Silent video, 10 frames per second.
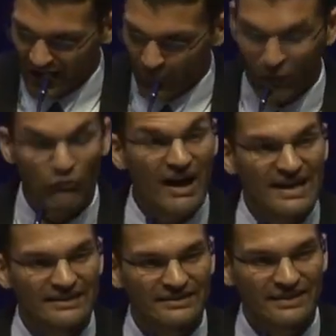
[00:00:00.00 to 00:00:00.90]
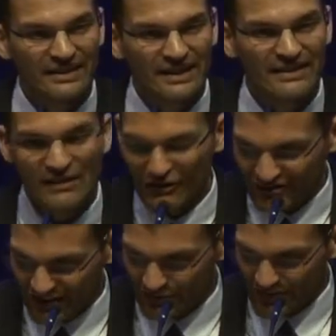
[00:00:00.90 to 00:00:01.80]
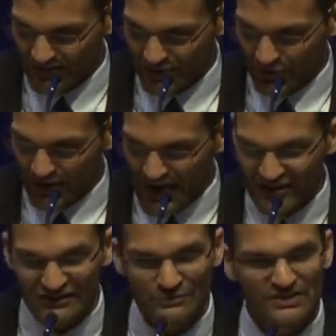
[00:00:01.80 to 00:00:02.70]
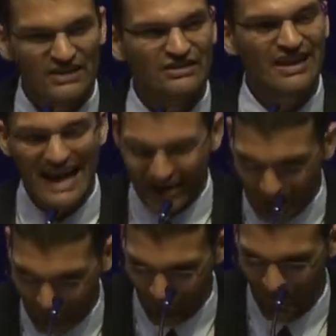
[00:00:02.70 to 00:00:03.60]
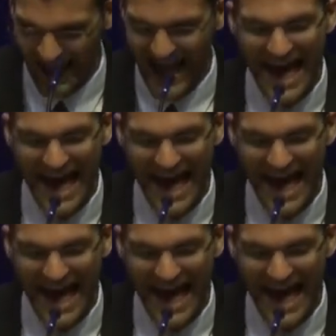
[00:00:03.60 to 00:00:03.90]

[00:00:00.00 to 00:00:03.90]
were right in their assessment that atheism is a terrible,